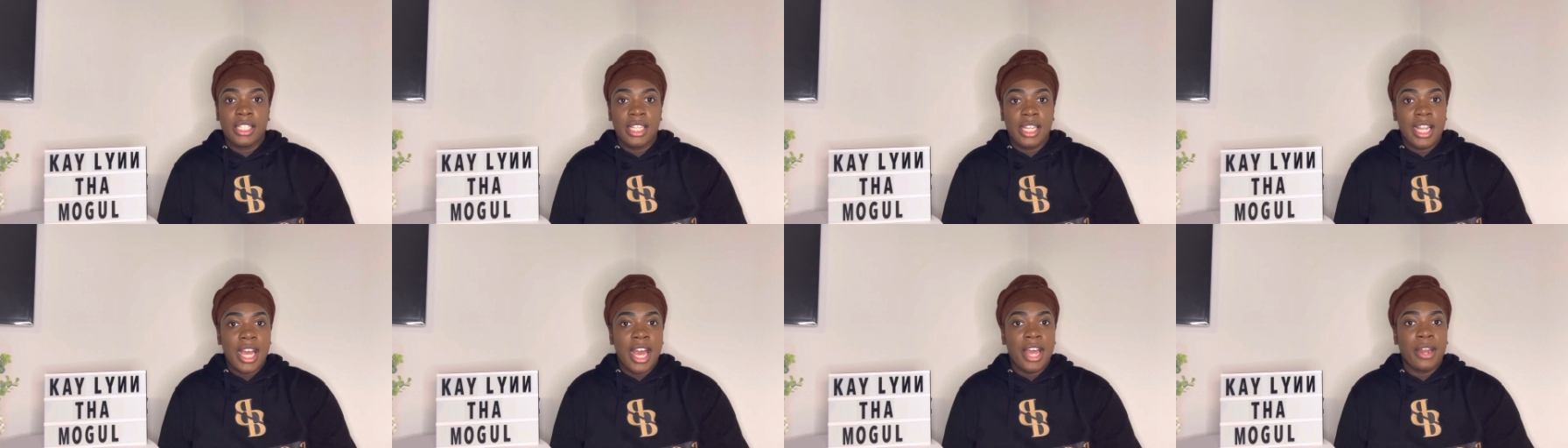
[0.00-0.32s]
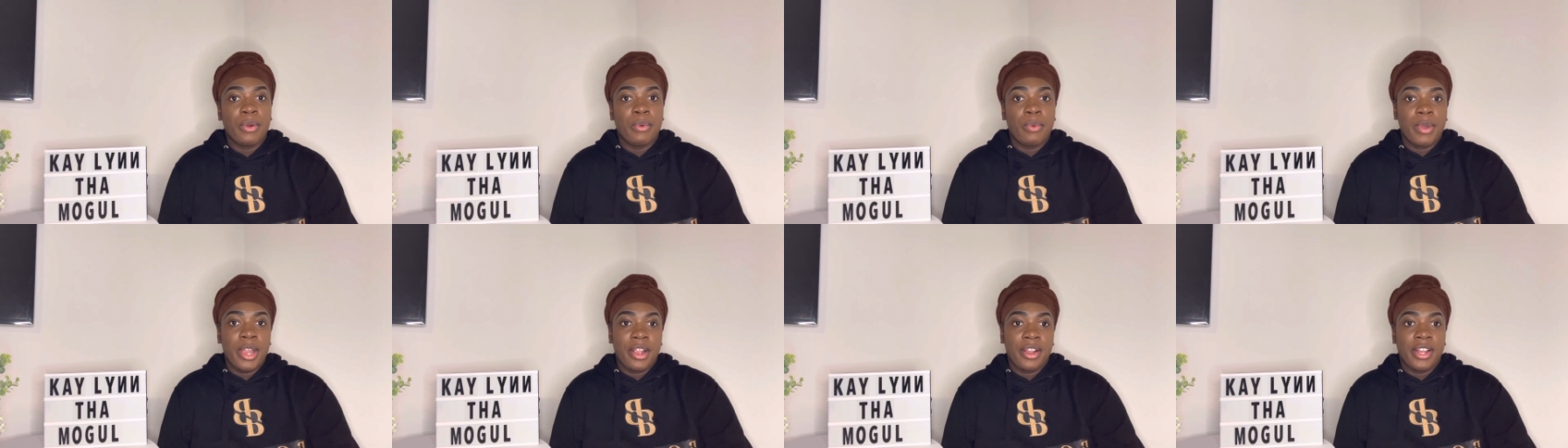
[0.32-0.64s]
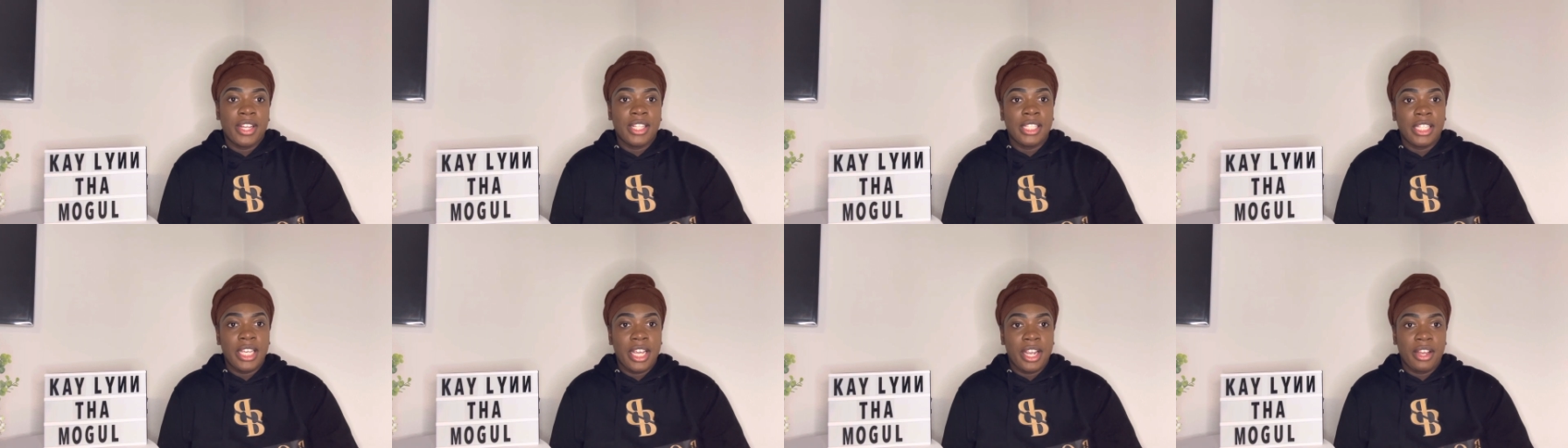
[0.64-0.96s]
a lot of wear
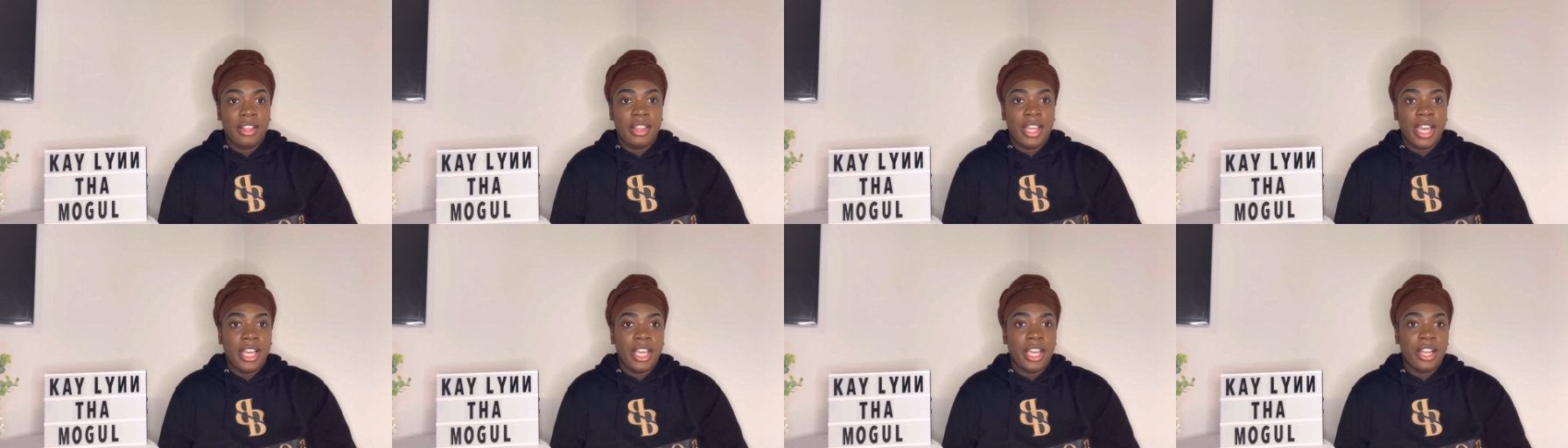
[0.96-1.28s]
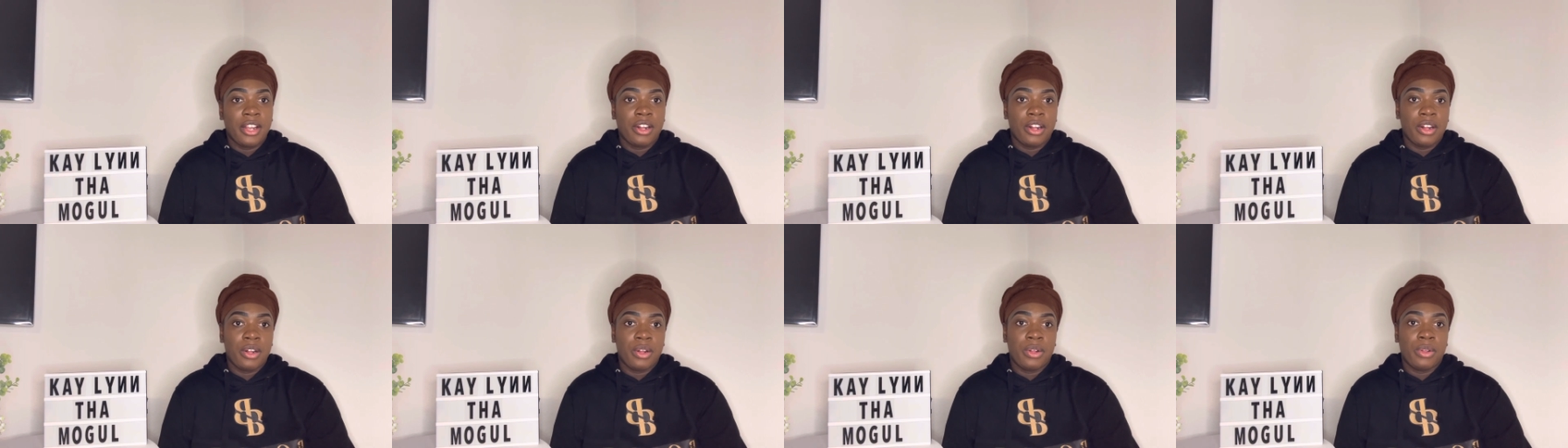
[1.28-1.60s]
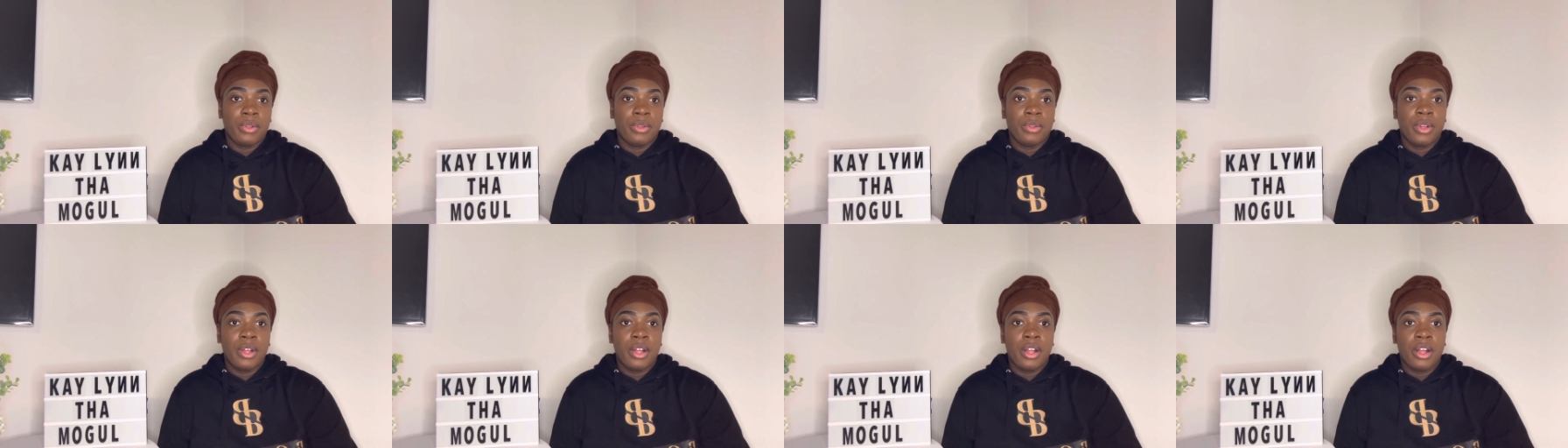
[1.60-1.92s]
and tear that can
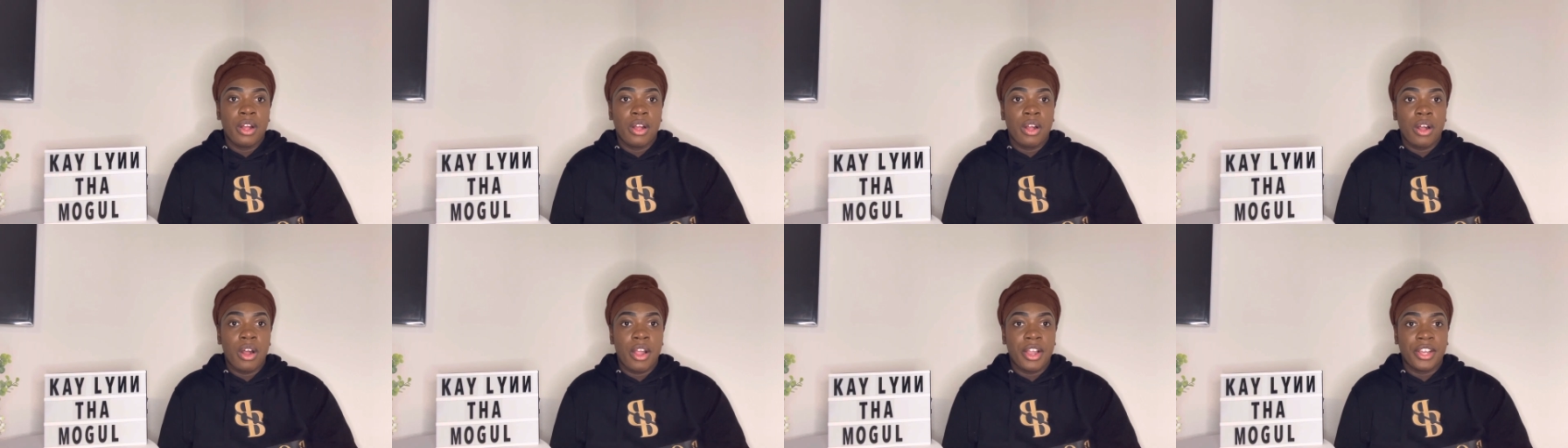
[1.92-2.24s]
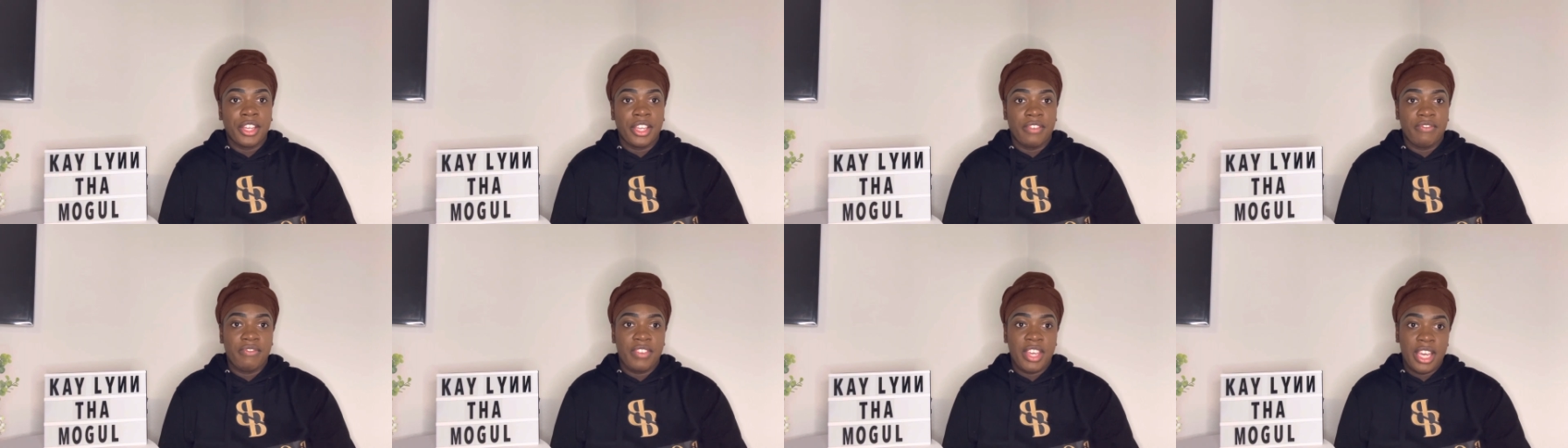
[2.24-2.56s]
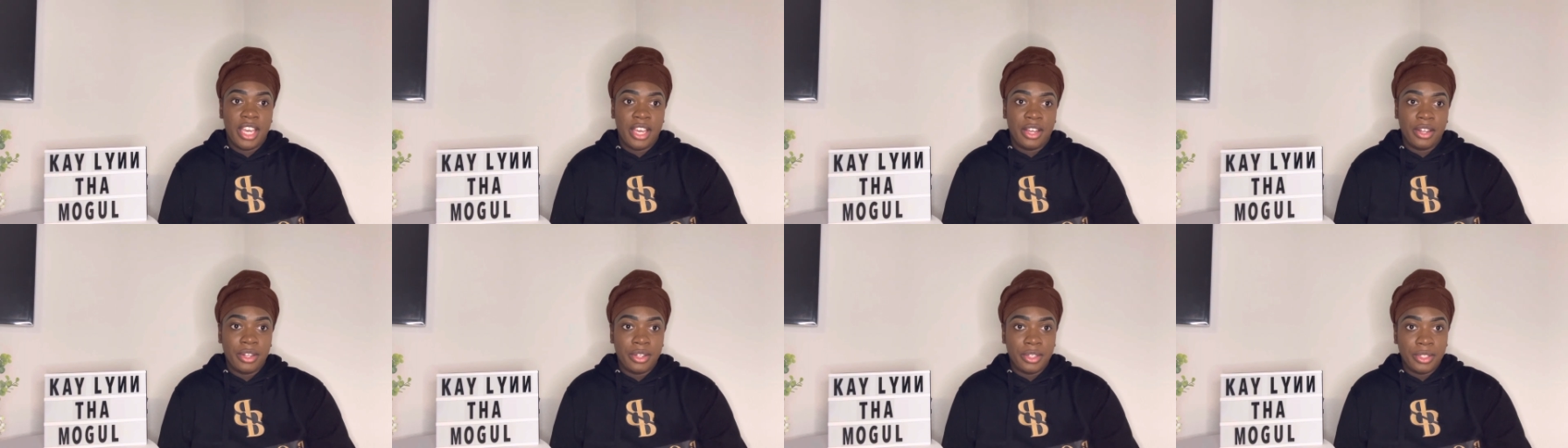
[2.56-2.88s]
go on your
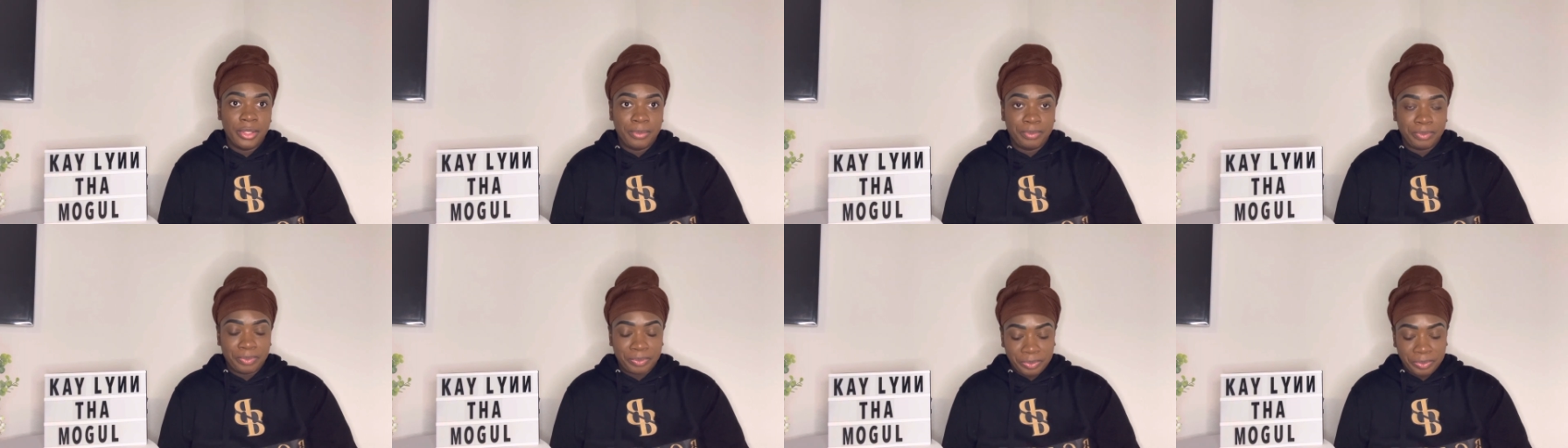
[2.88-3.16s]
vehicle.